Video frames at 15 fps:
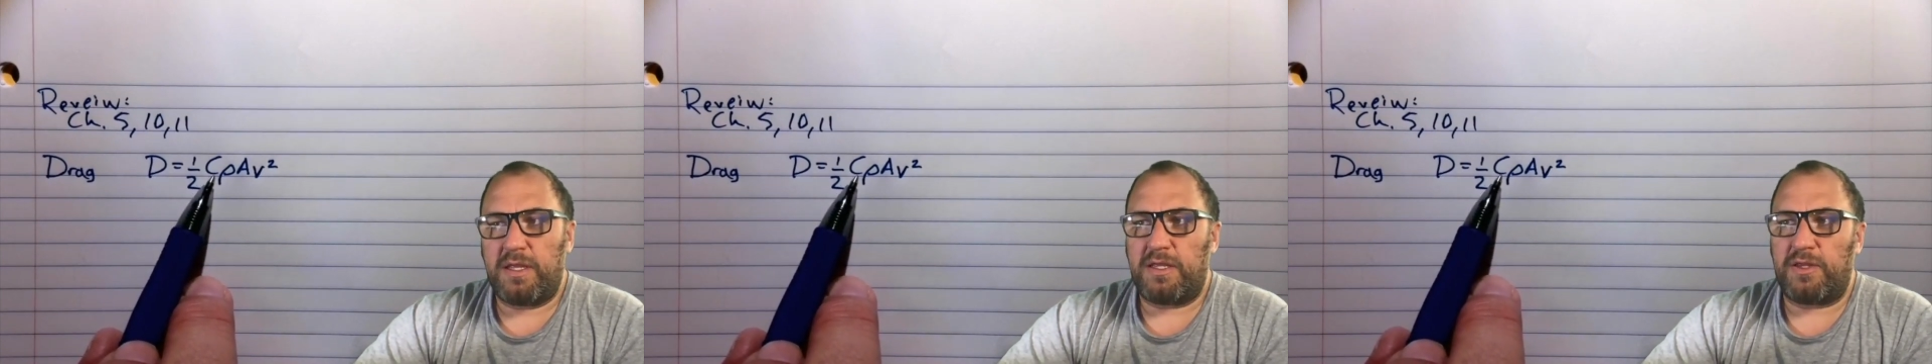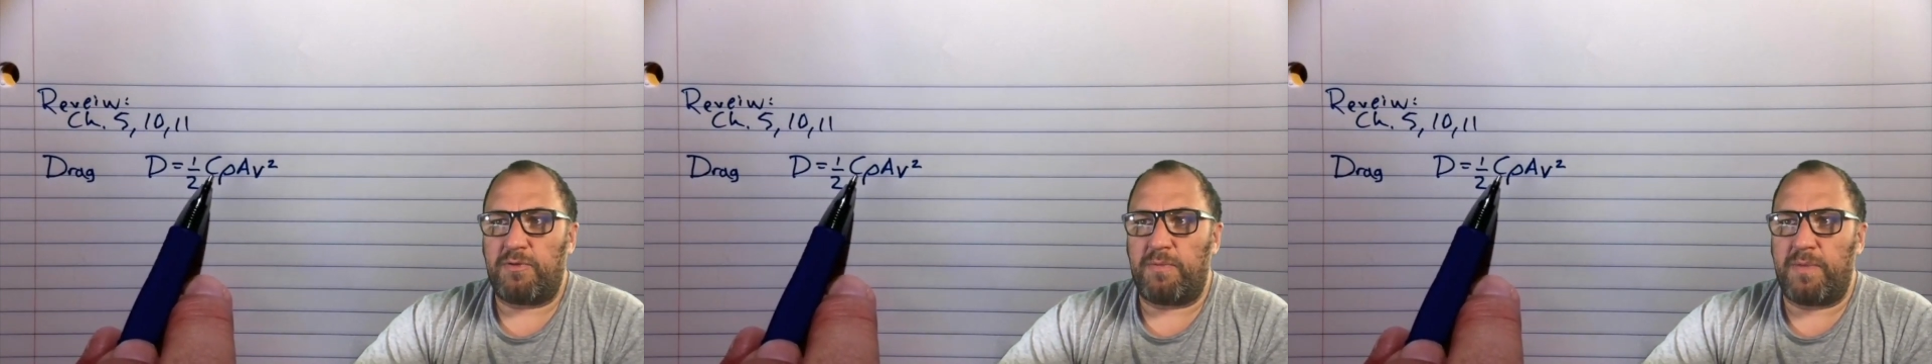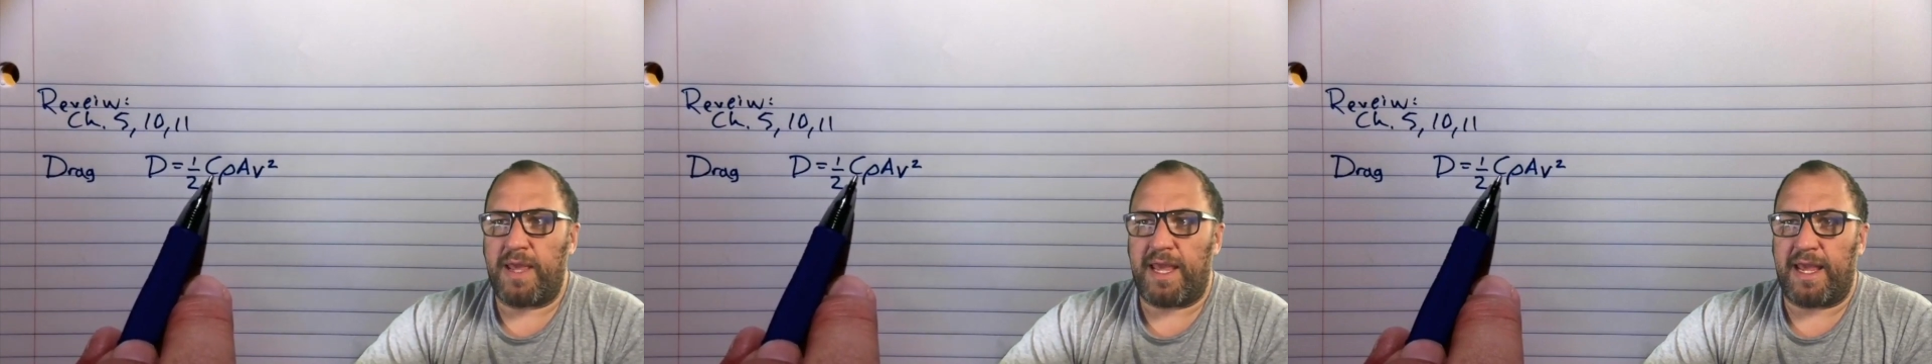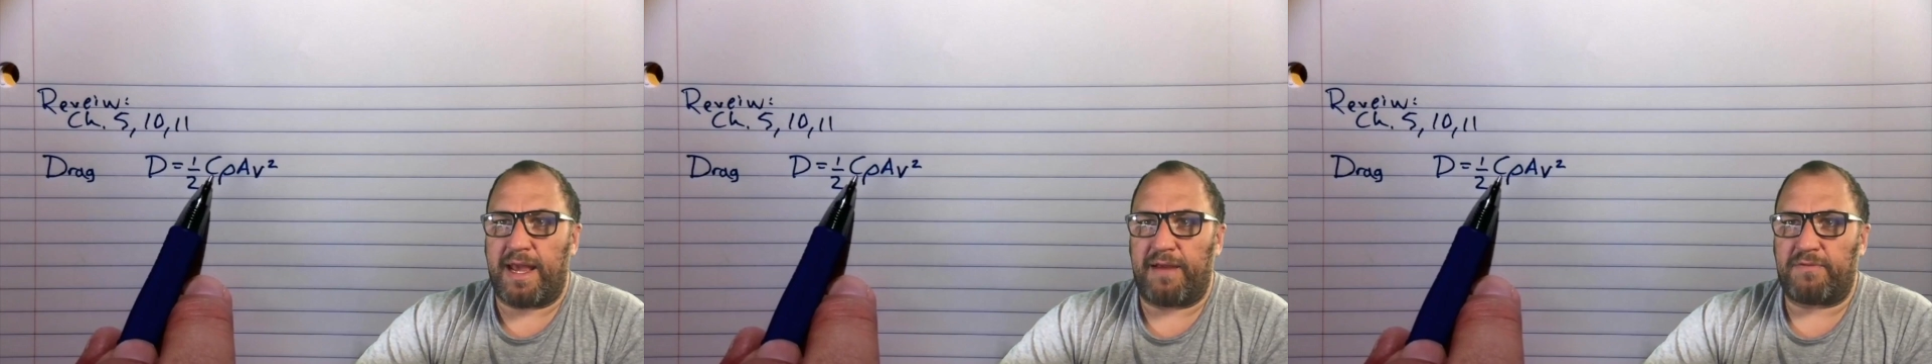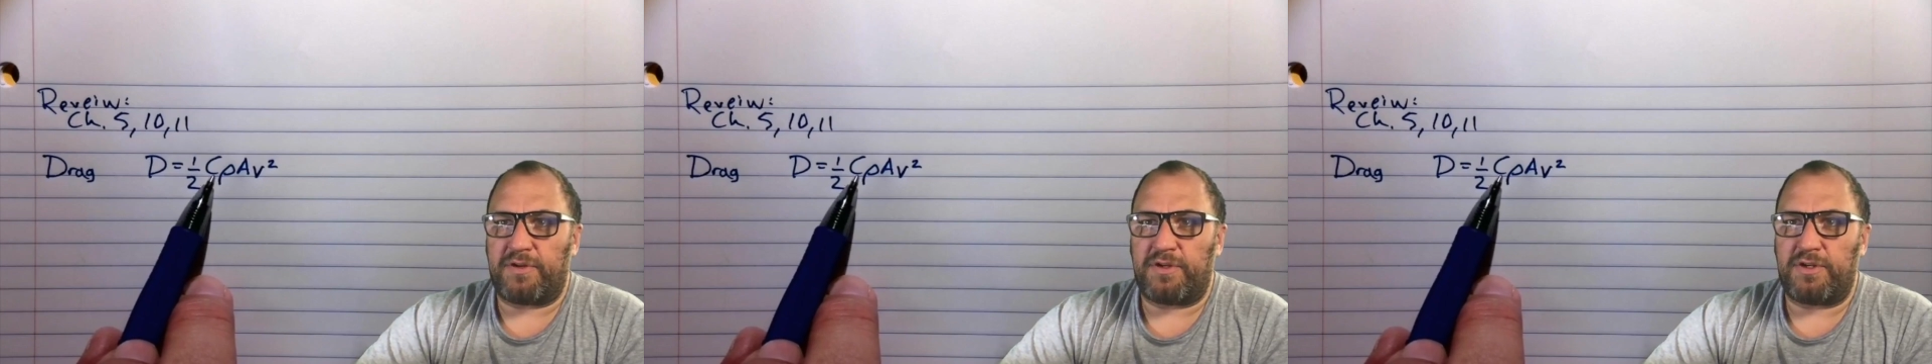You may
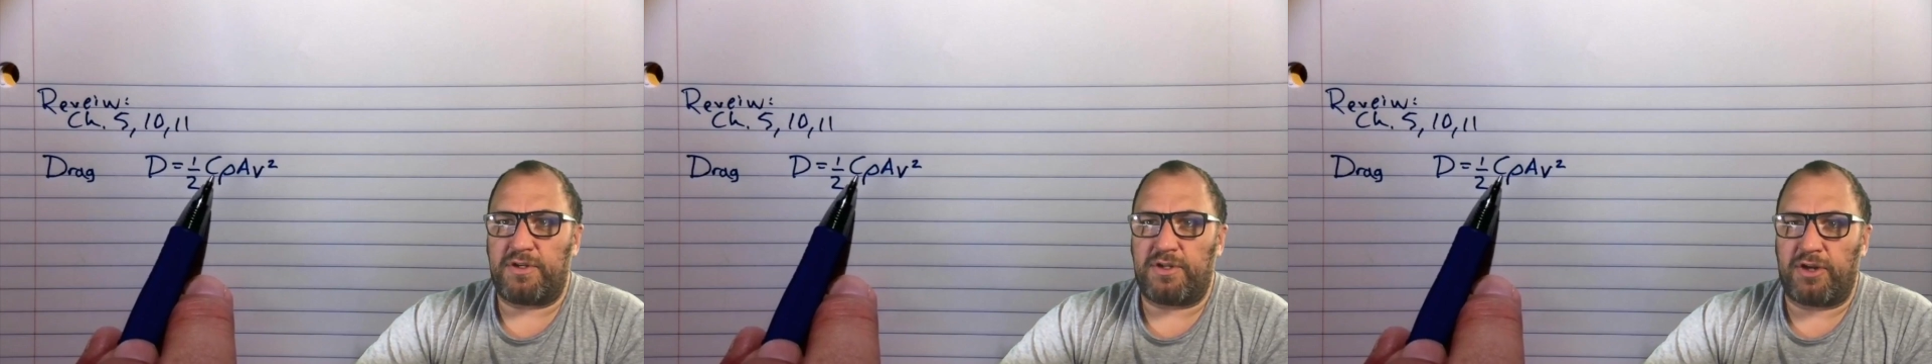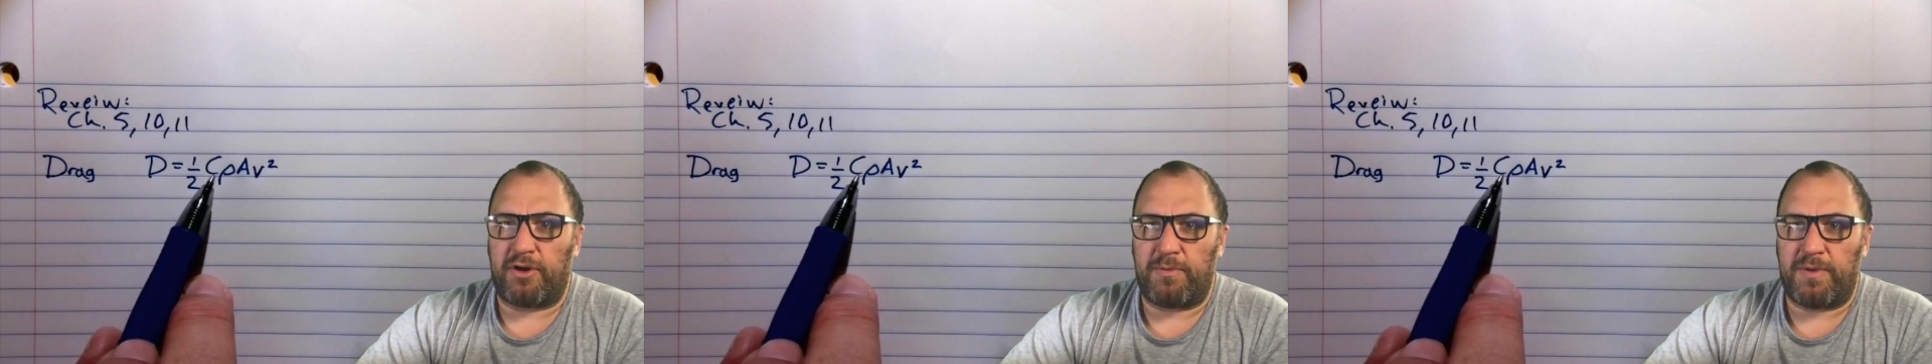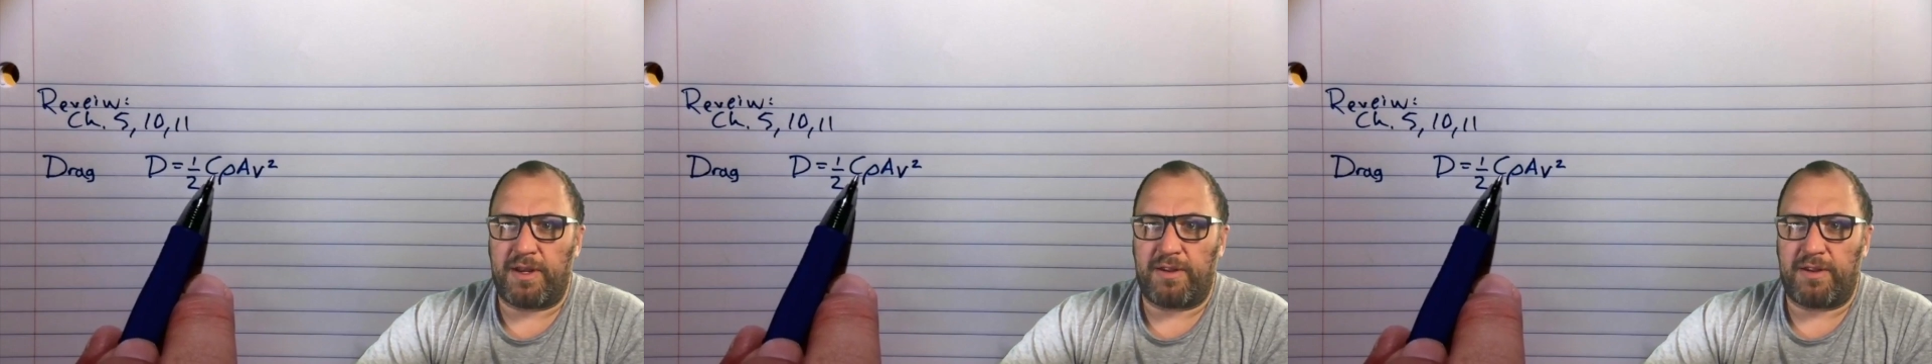have to determine